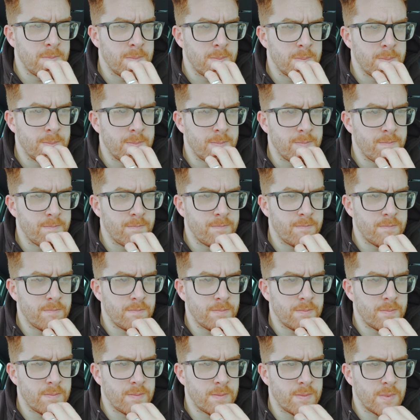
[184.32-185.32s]

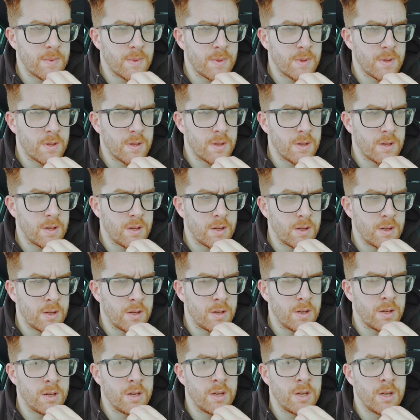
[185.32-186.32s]

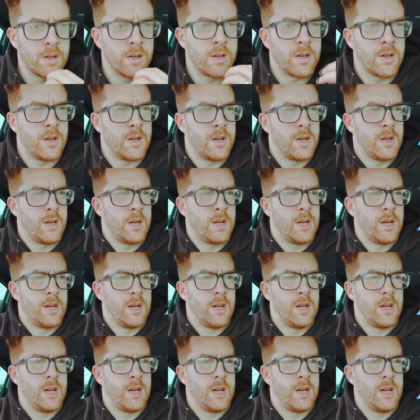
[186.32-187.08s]
No one is speaking in this clip.